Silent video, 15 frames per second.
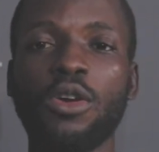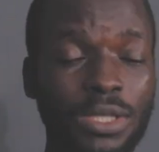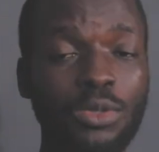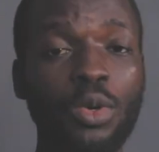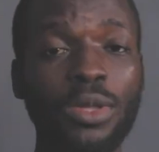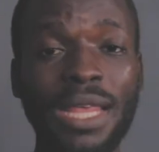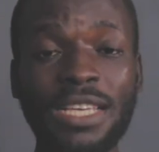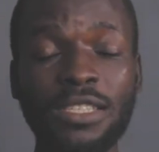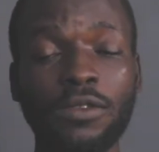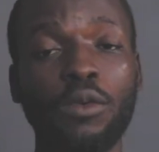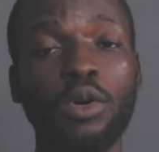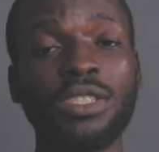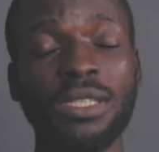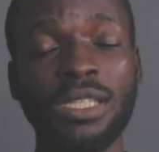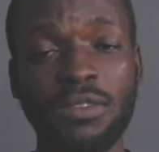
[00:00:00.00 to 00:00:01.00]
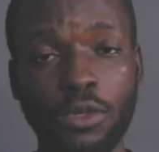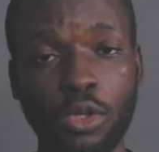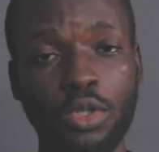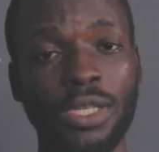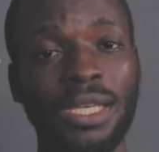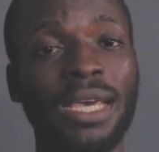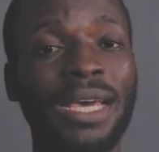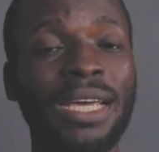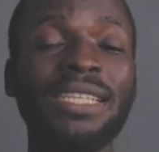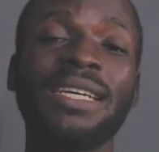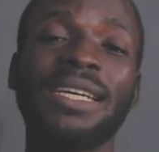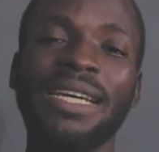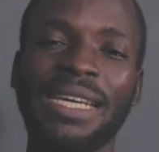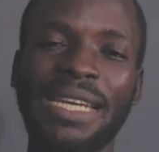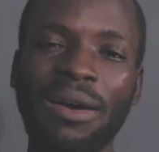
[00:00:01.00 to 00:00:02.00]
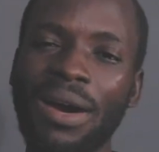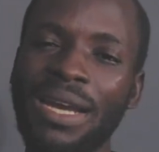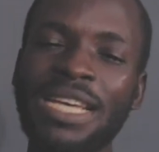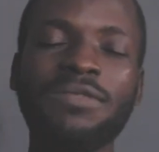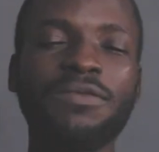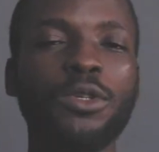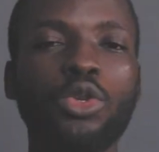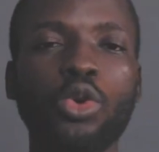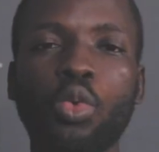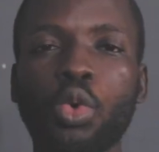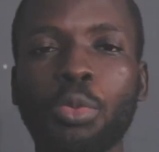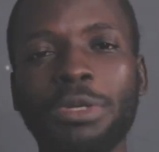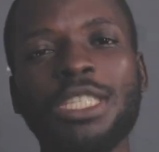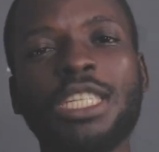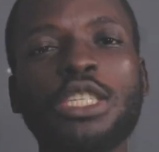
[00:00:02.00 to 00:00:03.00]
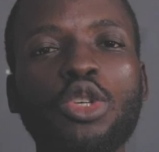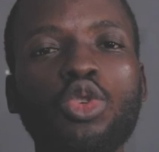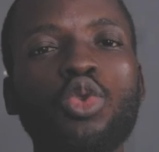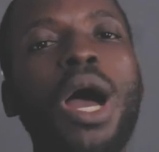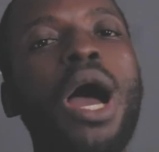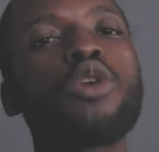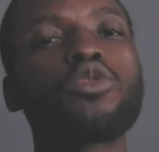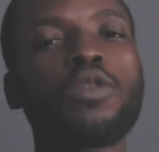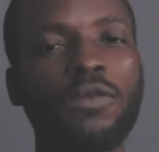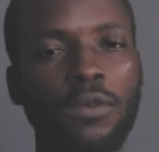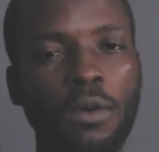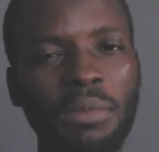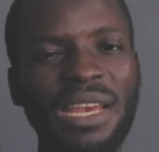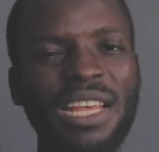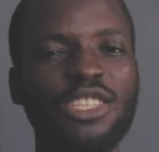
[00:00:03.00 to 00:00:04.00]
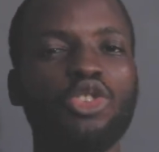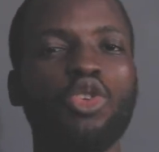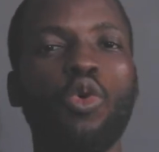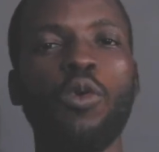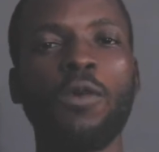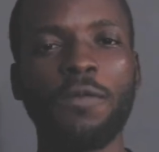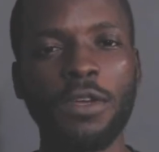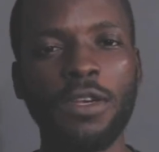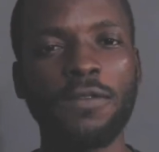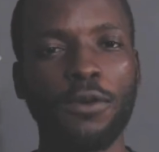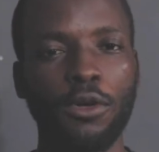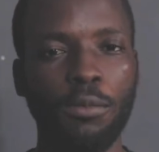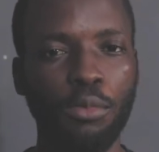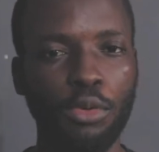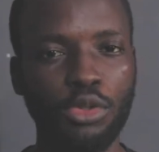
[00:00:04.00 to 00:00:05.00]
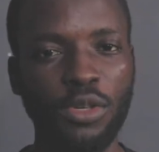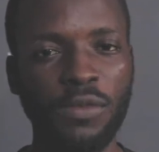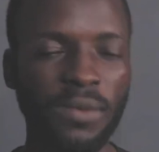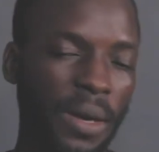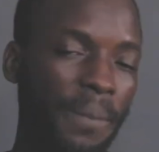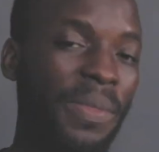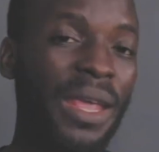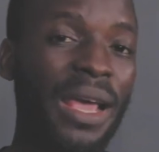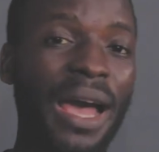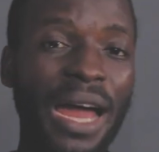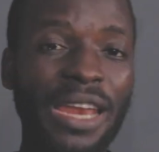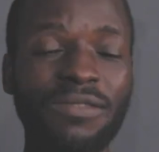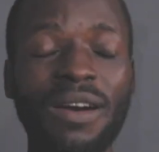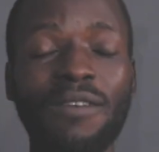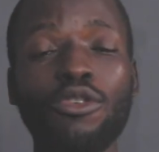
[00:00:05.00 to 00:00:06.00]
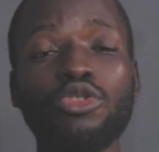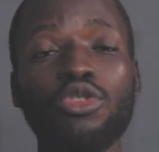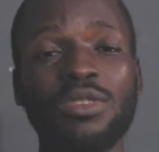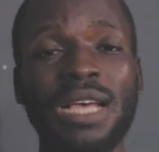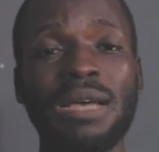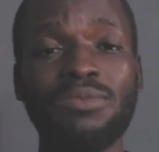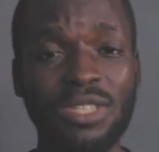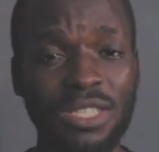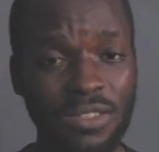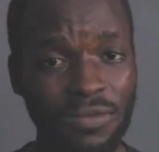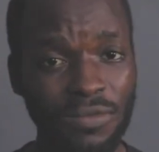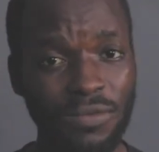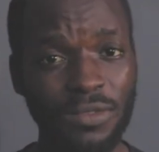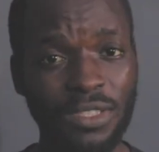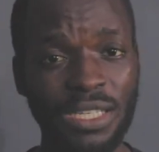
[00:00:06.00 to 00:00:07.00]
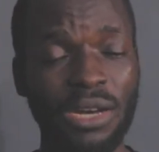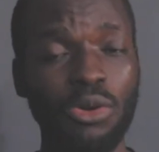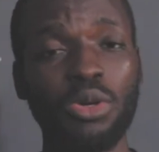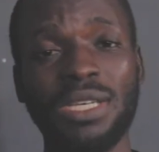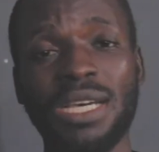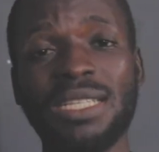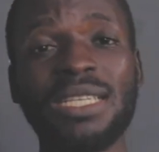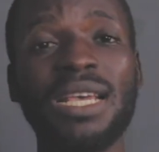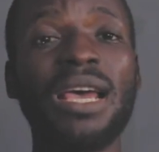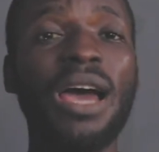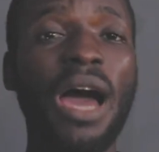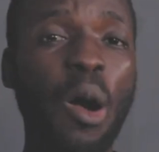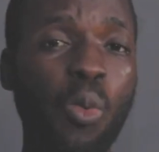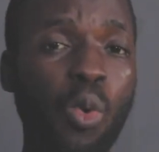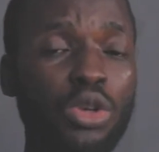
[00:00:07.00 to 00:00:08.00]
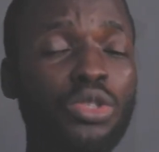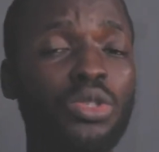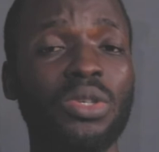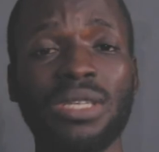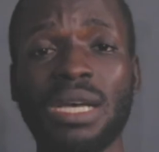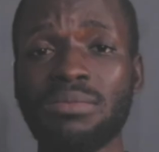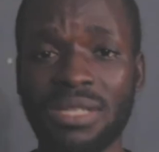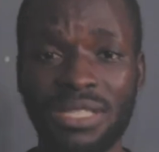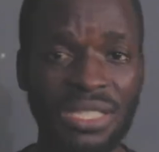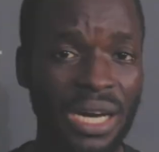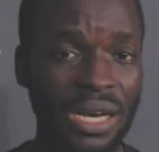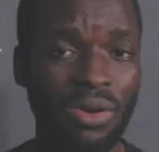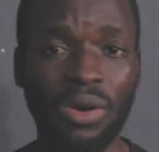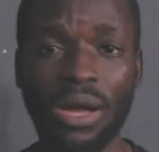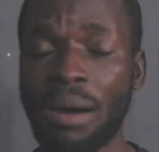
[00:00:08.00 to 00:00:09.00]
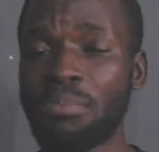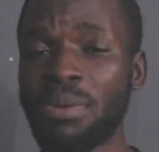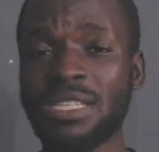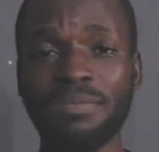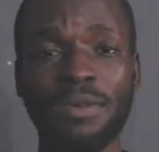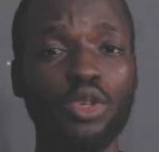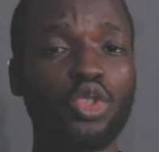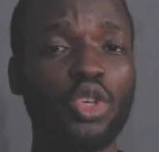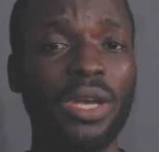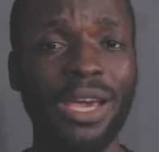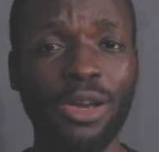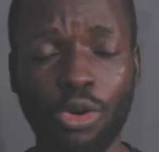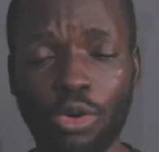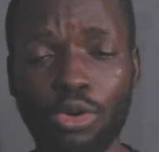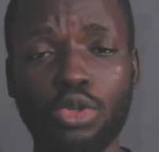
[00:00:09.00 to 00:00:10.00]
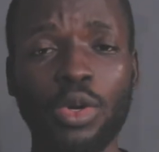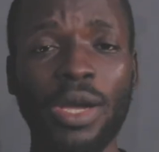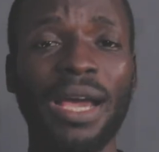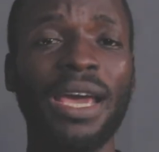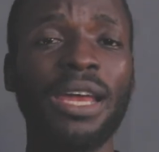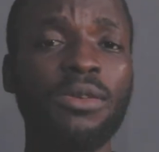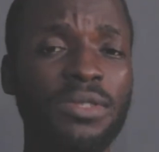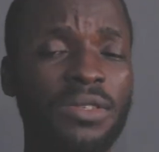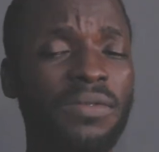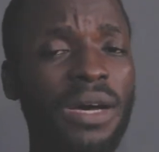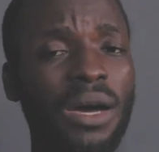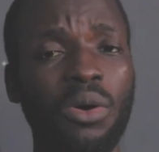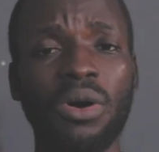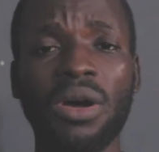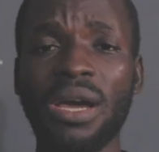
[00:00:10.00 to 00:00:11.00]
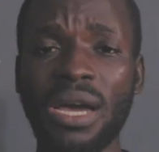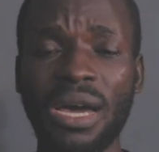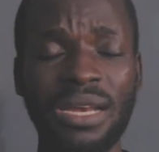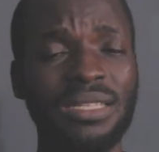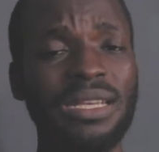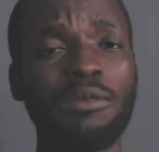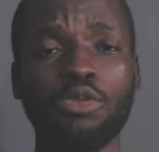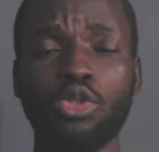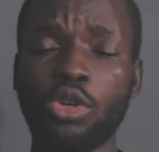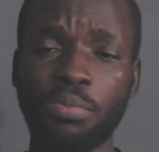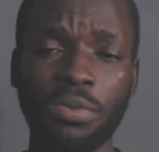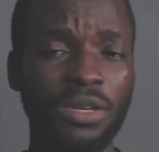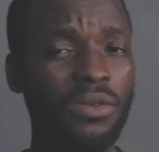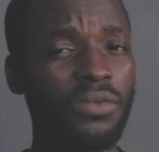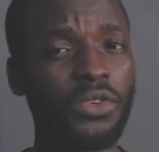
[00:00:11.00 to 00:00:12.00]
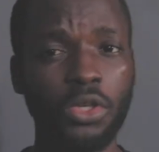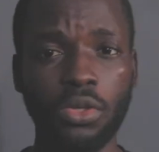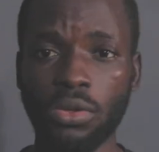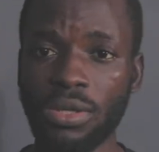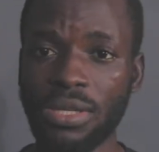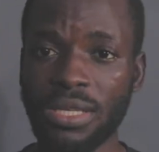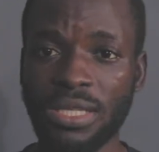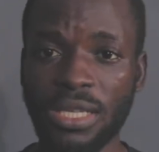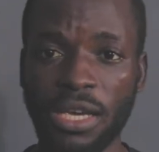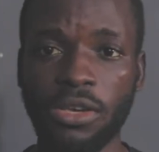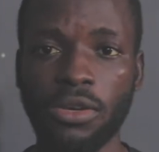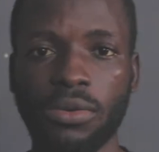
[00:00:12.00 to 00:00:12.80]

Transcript: So thanks for watching this video to the end. In our next video, we'll be teaching you how to formulate your own feed for your poultry farm. And if you have not subscribed to this channel yet, I want you to subscribe to the channel and press the bell notification icon so you can get notified anytime we drop a new video. Thank